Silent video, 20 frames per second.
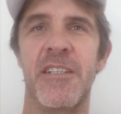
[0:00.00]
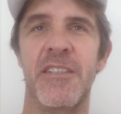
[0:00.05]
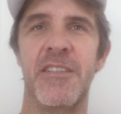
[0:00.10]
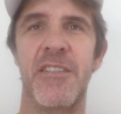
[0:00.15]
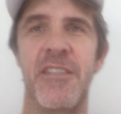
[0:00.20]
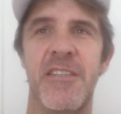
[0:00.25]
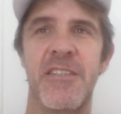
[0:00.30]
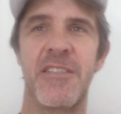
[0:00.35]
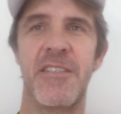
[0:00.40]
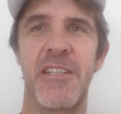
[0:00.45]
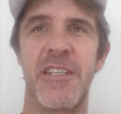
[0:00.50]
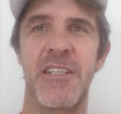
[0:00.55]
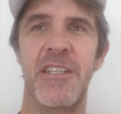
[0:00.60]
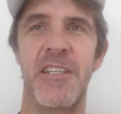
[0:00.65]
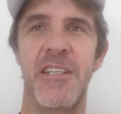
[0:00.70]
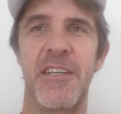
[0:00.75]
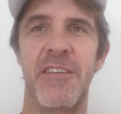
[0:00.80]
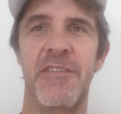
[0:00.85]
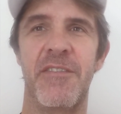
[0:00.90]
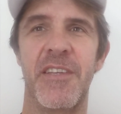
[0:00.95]
to
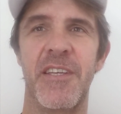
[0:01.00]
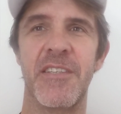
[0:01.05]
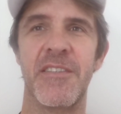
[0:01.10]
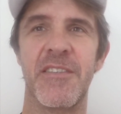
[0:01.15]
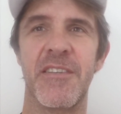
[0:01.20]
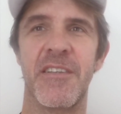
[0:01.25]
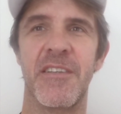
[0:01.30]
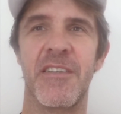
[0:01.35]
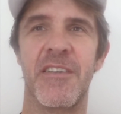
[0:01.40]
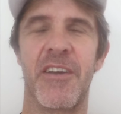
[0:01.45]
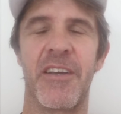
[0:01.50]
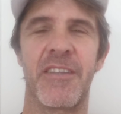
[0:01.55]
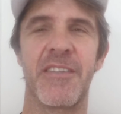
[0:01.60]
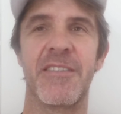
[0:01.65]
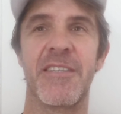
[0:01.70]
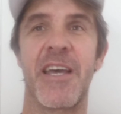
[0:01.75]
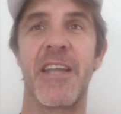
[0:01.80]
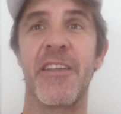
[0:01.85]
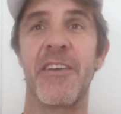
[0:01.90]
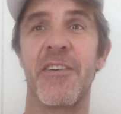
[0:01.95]
see if there's like this
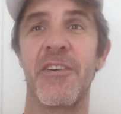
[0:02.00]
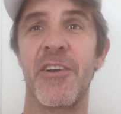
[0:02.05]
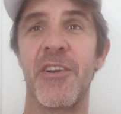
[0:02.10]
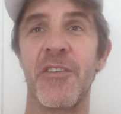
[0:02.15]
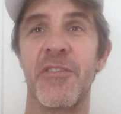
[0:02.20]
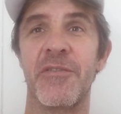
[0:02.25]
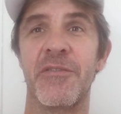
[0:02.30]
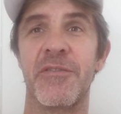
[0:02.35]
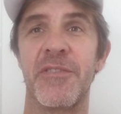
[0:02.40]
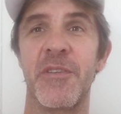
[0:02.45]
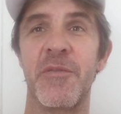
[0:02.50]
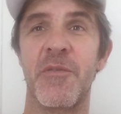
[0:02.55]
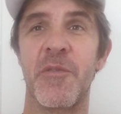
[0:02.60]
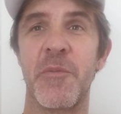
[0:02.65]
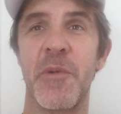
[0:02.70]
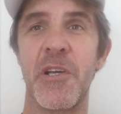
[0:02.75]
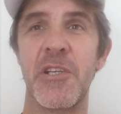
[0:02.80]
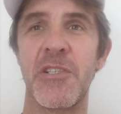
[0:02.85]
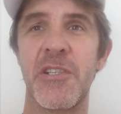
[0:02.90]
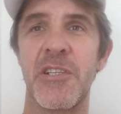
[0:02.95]
other kind of
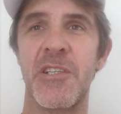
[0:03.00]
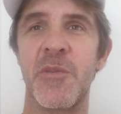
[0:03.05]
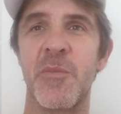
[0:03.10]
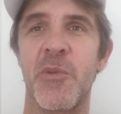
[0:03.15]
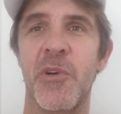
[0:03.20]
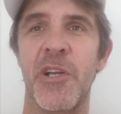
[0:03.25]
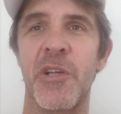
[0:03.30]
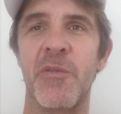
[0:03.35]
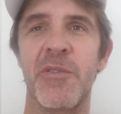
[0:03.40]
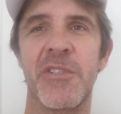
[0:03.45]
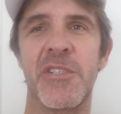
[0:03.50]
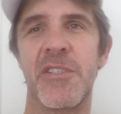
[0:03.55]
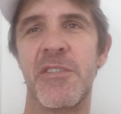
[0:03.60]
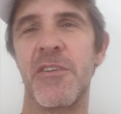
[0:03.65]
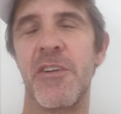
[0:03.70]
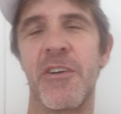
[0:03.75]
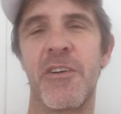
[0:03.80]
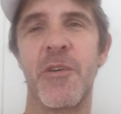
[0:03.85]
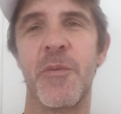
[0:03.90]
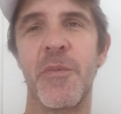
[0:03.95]
inflammation in your body, which is
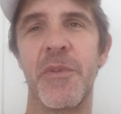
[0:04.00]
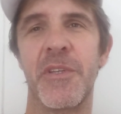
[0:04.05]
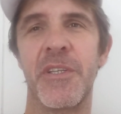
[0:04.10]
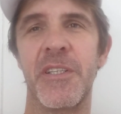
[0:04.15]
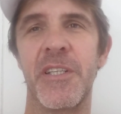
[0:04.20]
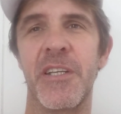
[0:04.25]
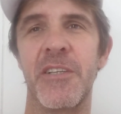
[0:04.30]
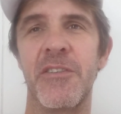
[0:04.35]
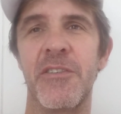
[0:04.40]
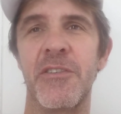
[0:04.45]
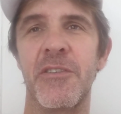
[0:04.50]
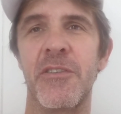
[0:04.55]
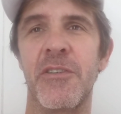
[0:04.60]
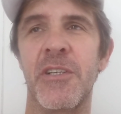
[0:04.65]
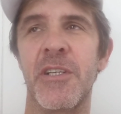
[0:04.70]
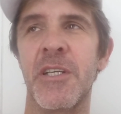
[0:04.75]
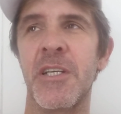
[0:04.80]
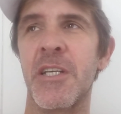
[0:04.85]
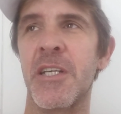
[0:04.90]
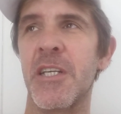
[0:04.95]
not a common thing they do.
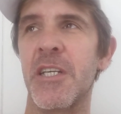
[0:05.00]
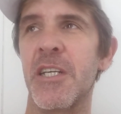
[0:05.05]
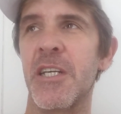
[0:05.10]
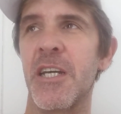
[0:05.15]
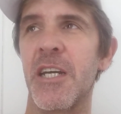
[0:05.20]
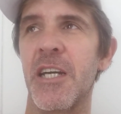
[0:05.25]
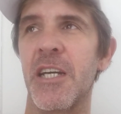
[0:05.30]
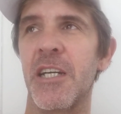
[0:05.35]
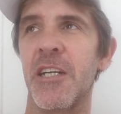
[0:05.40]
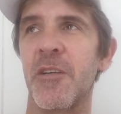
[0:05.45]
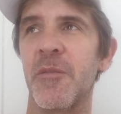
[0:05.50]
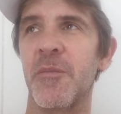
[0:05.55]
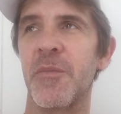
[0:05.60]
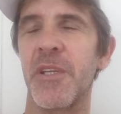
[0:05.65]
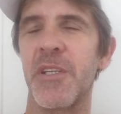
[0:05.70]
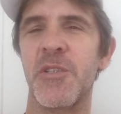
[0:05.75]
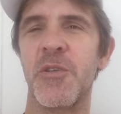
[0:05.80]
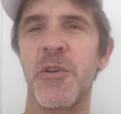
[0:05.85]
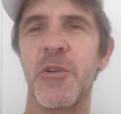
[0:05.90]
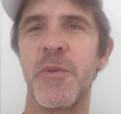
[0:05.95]

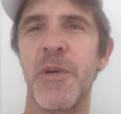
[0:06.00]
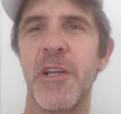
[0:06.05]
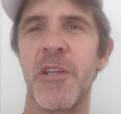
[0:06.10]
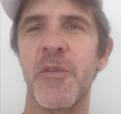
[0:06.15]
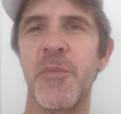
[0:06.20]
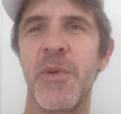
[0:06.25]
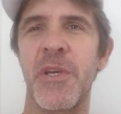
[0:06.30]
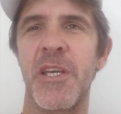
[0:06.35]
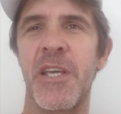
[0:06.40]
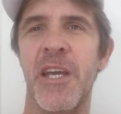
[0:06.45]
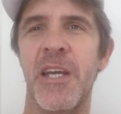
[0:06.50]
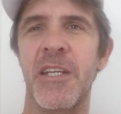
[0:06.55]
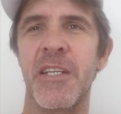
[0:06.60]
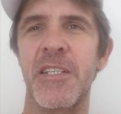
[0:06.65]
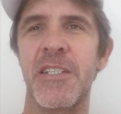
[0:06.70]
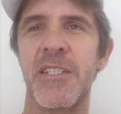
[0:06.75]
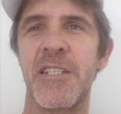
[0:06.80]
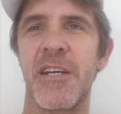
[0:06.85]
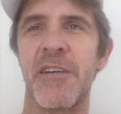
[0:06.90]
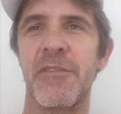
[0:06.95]
They talk about on the PKD
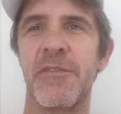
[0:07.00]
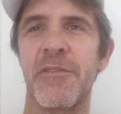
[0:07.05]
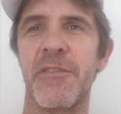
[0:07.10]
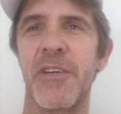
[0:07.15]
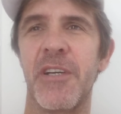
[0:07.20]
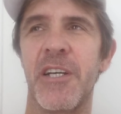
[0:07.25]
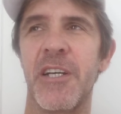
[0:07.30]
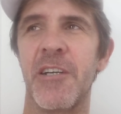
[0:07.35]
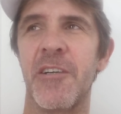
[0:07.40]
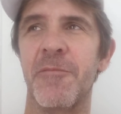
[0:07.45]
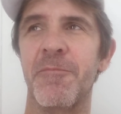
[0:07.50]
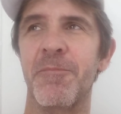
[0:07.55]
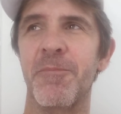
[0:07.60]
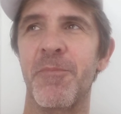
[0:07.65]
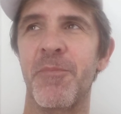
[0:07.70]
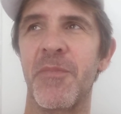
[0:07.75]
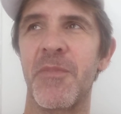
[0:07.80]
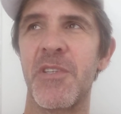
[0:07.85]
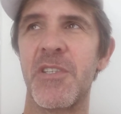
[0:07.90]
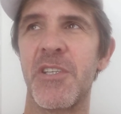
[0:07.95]
stuff.
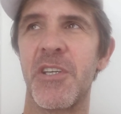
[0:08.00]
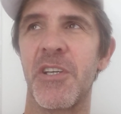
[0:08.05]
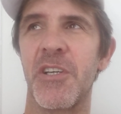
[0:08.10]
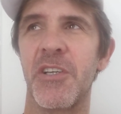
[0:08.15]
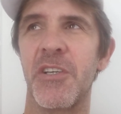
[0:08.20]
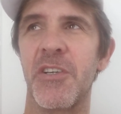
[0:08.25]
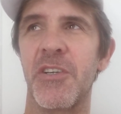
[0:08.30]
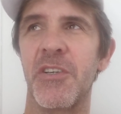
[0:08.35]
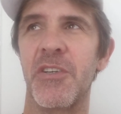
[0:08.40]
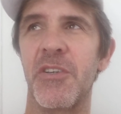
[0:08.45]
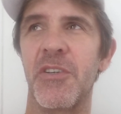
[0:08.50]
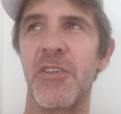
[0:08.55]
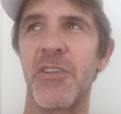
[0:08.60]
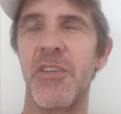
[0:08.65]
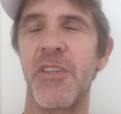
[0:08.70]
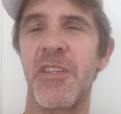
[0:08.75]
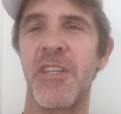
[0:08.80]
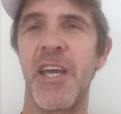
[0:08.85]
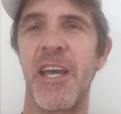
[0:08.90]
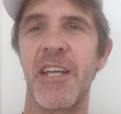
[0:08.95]
So
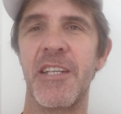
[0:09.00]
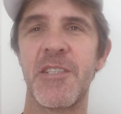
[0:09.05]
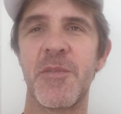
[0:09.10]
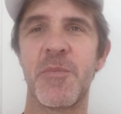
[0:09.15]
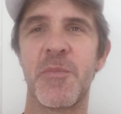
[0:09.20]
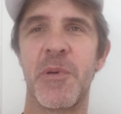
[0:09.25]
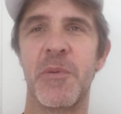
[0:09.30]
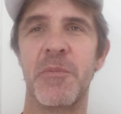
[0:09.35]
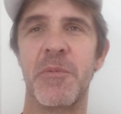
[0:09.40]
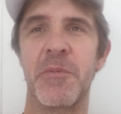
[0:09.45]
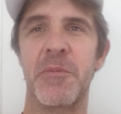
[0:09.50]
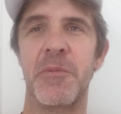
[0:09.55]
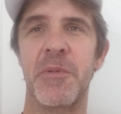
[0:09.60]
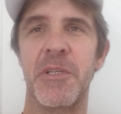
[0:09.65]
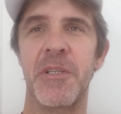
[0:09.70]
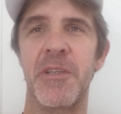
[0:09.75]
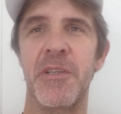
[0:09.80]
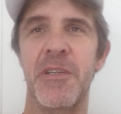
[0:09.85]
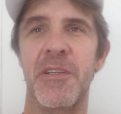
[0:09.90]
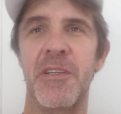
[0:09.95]
that's
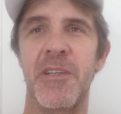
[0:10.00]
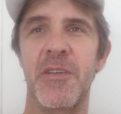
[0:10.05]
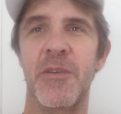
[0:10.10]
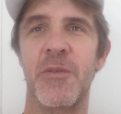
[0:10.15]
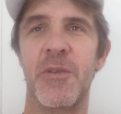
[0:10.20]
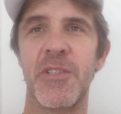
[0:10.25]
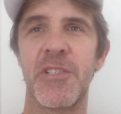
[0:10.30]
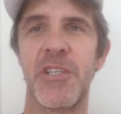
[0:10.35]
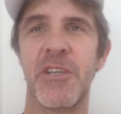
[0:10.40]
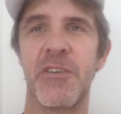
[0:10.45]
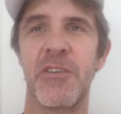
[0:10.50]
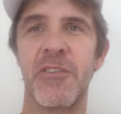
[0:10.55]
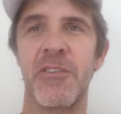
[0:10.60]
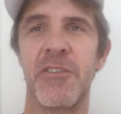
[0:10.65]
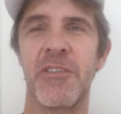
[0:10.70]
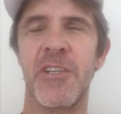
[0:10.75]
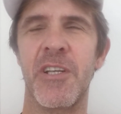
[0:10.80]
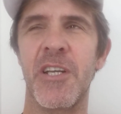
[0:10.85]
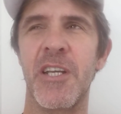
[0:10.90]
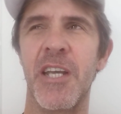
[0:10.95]
probably what's going
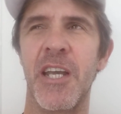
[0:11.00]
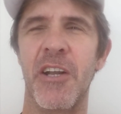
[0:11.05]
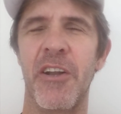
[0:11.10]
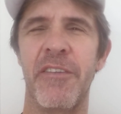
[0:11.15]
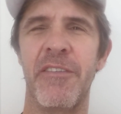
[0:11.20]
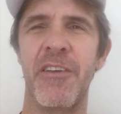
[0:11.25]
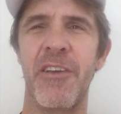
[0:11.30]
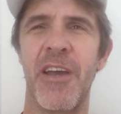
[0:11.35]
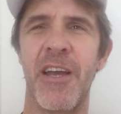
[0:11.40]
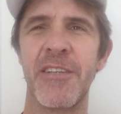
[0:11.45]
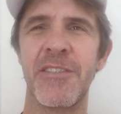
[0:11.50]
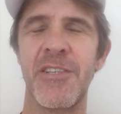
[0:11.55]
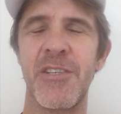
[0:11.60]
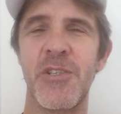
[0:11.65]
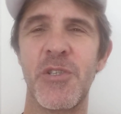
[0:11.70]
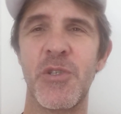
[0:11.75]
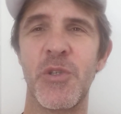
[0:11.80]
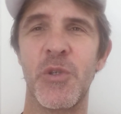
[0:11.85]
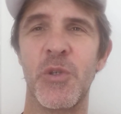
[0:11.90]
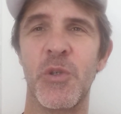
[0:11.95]
on. And I think I actually
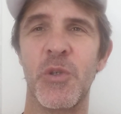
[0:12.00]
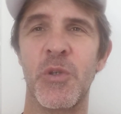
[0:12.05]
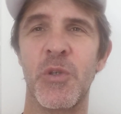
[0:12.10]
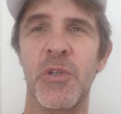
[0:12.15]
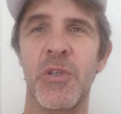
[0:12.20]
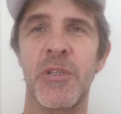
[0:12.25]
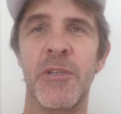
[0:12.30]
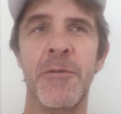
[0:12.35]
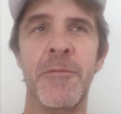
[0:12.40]
saw